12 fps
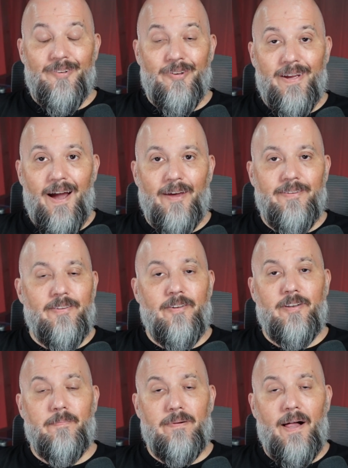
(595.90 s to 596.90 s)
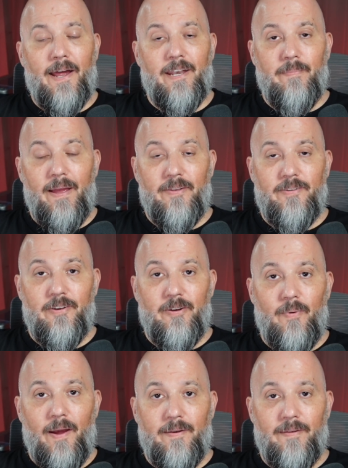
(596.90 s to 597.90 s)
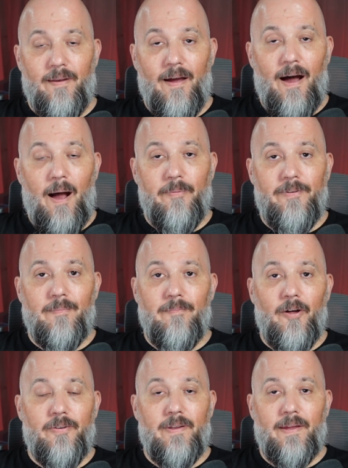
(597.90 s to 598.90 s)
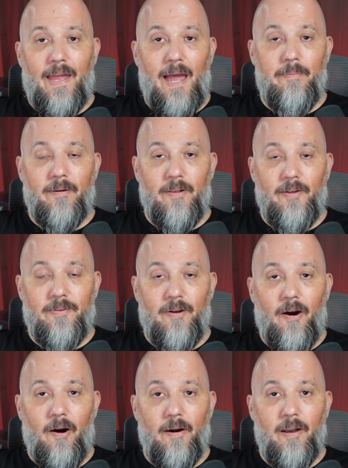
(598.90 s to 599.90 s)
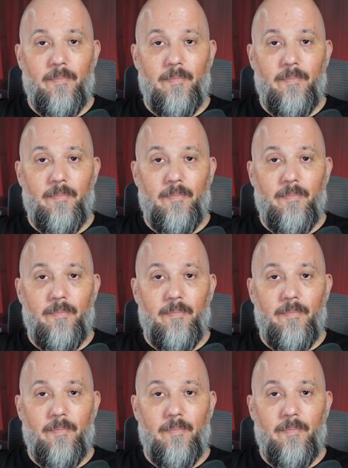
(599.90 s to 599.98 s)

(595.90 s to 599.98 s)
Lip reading: So guys, it's a supply and demand situation. I'm still mostly a capitalist at heart, and it